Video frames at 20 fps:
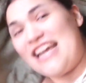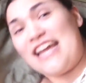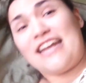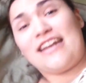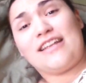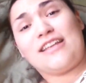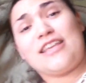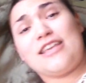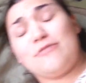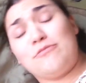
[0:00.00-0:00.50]

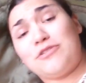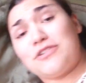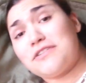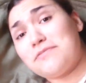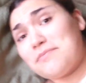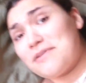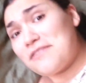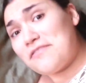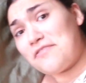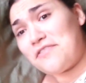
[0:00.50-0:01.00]
and I'll keep
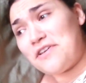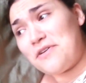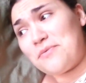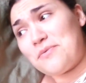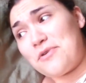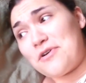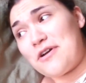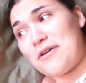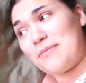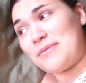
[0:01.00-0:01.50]
just my feet
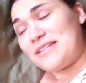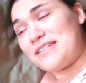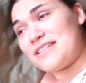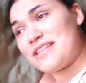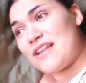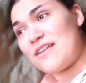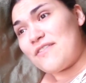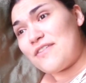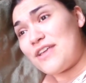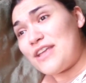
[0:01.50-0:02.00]
warm
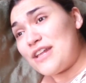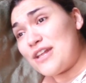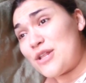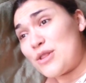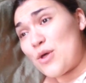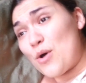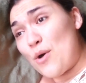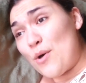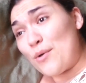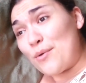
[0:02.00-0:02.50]
instead of
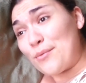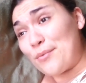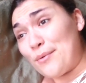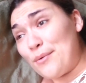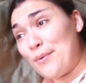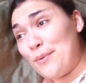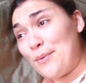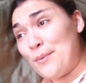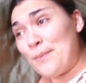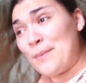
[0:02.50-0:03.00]
heating the whole
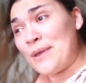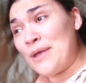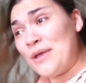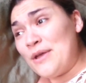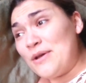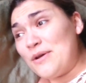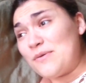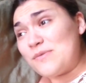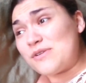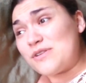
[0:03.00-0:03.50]
room
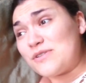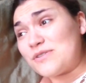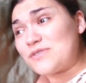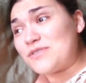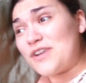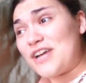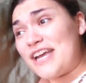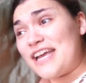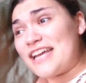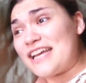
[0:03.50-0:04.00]
which is
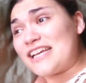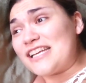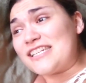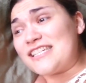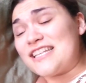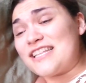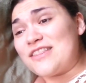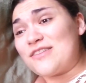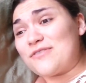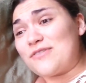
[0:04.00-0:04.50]
great
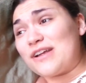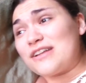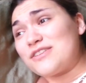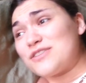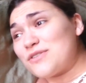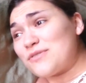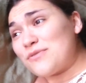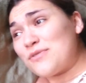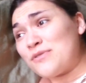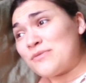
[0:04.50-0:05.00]
because then the rest
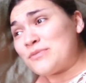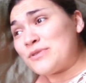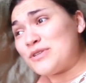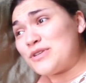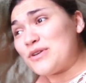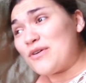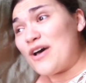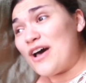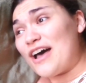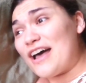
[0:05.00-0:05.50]
of the room's
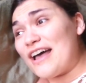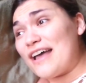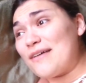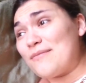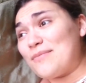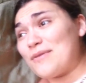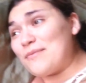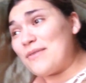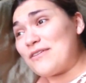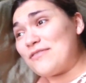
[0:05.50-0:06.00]
too
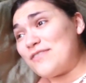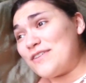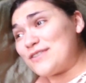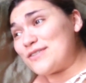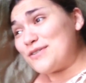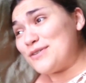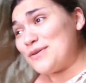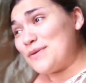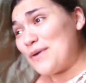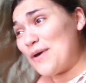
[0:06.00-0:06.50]
hot but my feet
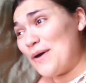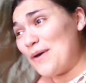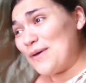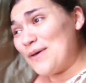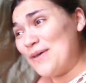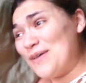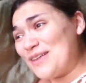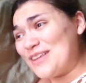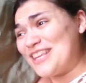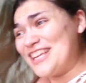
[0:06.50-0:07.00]
are too
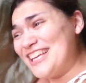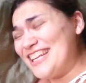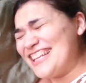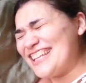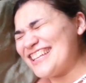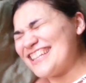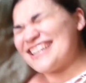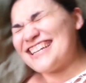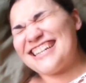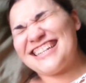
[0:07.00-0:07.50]
cold
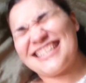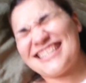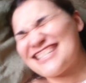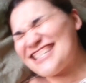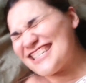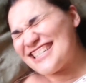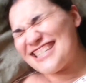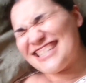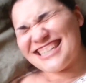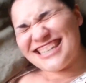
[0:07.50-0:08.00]
and it's
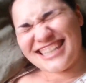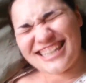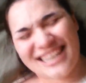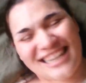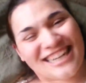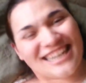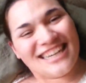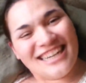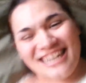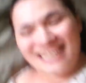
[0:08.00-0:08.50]
just
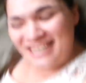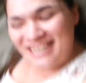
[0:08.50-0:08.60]
silly